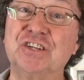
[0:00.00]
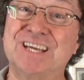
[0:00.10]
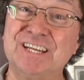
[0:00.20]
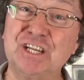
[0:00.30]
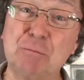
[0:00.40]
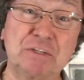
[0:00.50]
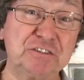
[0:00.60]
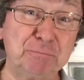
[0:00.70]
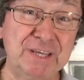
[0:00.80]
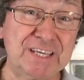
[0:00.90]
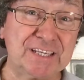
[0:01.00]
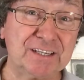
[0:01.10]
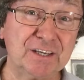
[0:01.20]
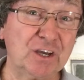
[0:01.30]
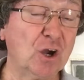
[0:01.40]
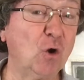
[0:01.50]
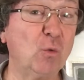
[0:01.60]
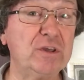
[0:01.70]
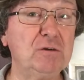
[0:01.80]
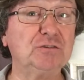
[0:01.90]
To get it up to speed,
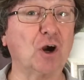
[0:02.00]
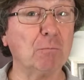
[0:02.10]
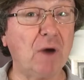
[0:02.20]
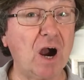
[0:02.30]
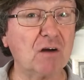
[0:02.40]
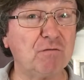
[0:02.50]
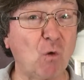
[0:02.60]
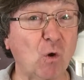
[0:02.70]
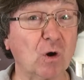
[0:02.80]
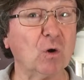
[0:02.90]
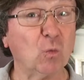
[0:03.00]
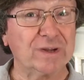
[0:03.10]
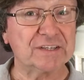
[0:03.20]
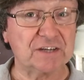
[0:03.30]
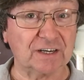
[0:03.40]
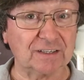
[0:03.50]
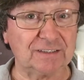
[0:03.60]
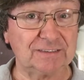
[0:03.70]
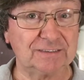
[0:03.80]
we use our Mach 4 wind tunnel.